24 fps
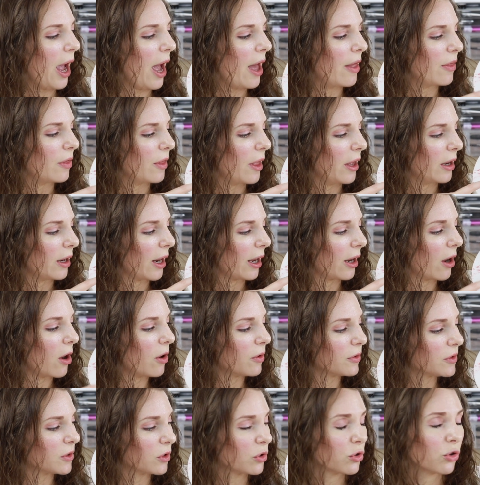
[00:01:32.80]
And then I
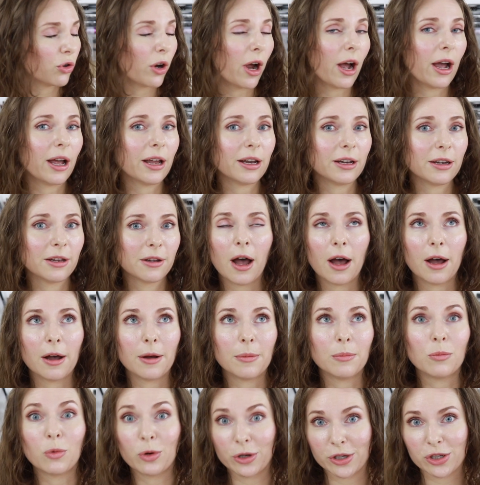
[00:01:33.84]
also tried
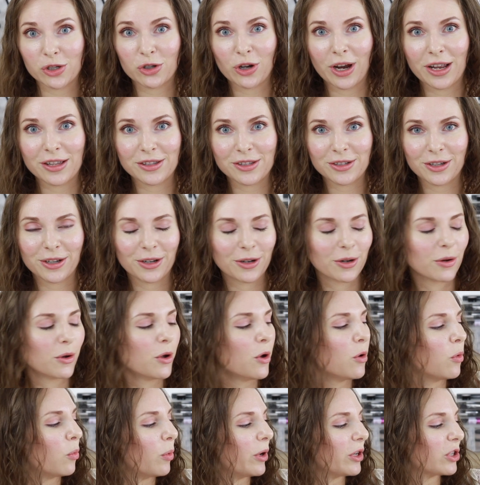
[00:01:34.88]
moisturizer,
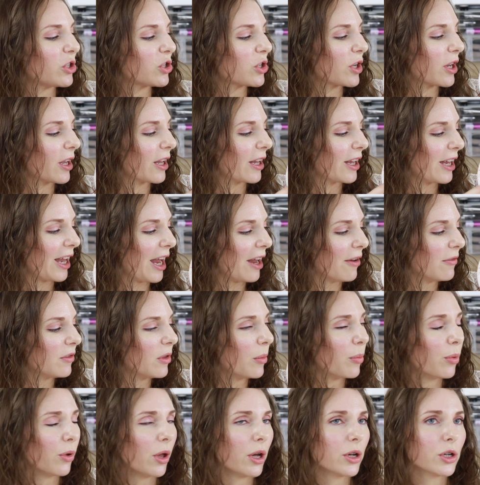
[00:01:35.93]
which gave the
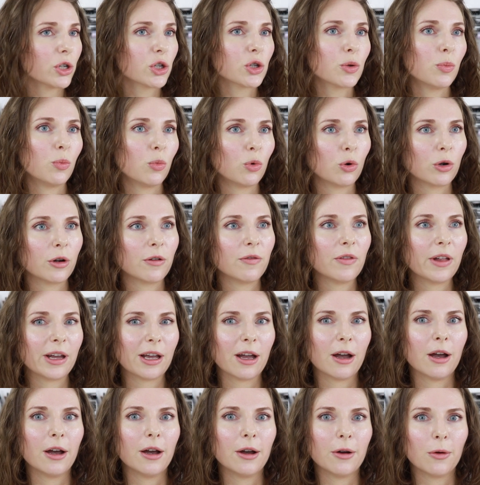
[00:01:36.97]
blush more of like
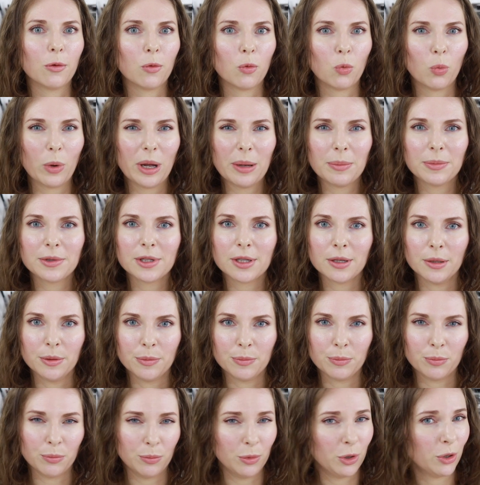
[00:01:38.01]
a whipped
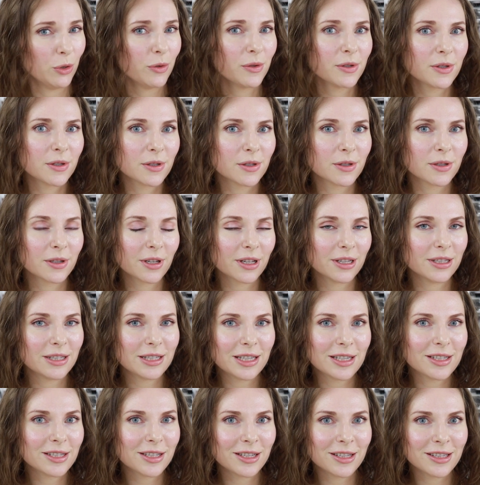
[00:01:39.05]
mousse
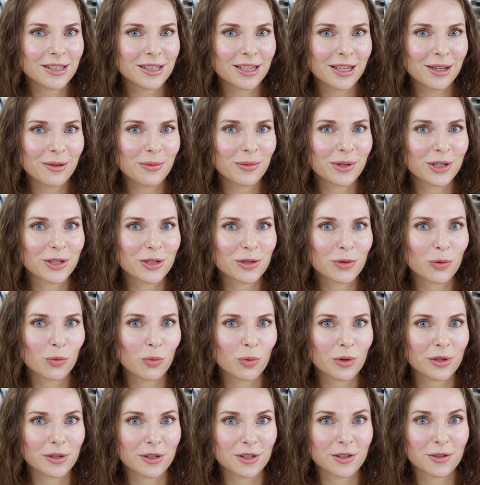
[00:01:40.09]
consistency, which
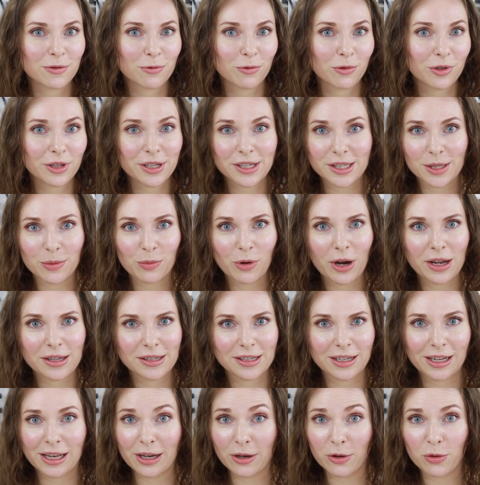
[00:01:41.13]
was really
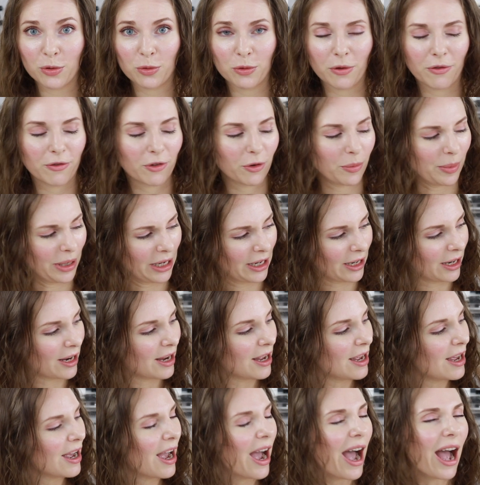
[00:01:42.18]
surprising and cool for me.
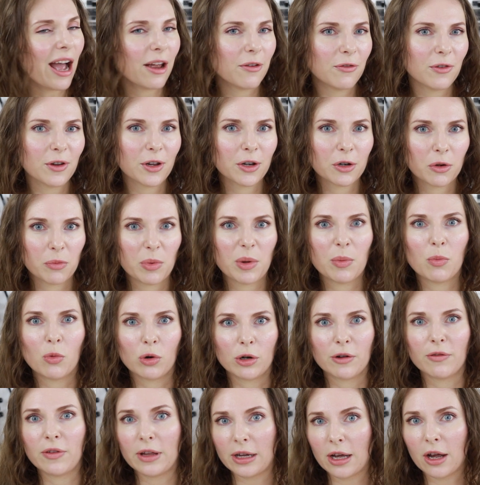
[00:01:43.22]
I figured it'd be
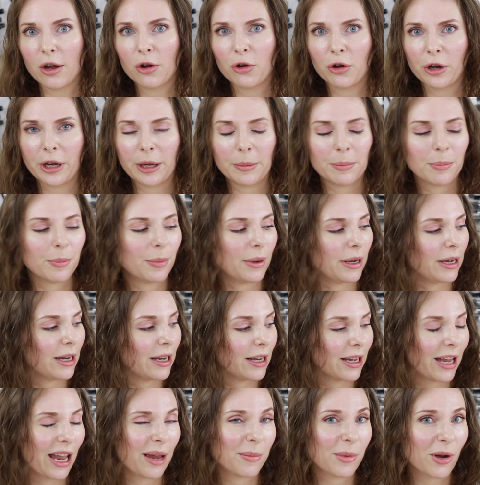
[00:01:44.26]
more of like a cream, but
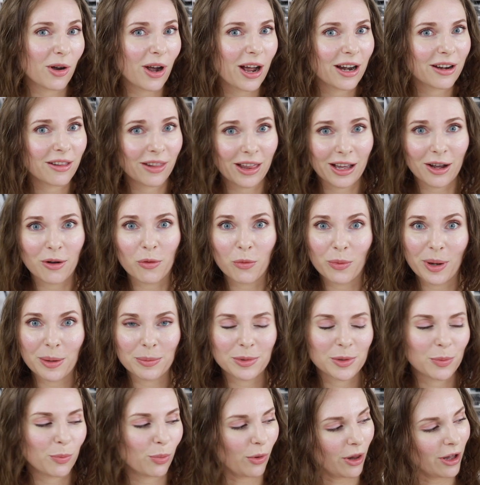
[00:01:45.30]
it came out kind of like a
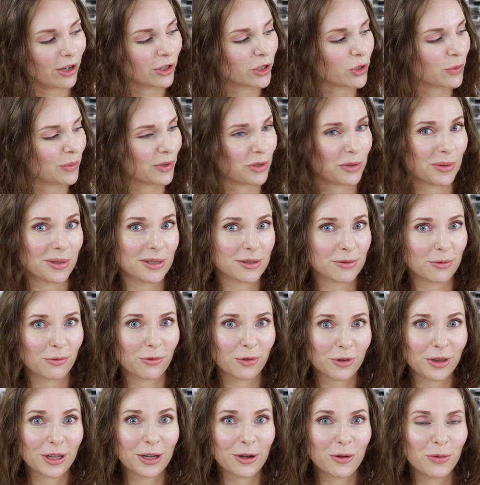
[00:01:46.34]
whipped blush, which was
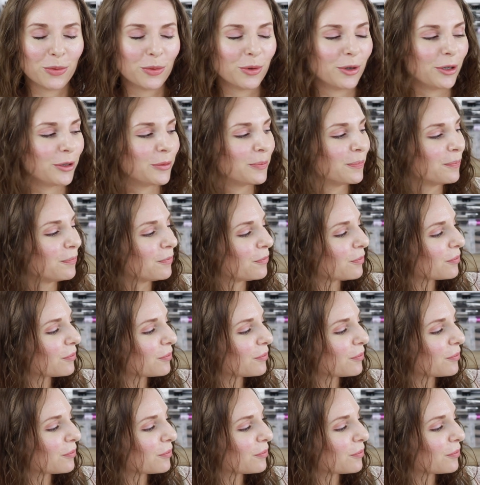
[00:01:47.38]
really cool.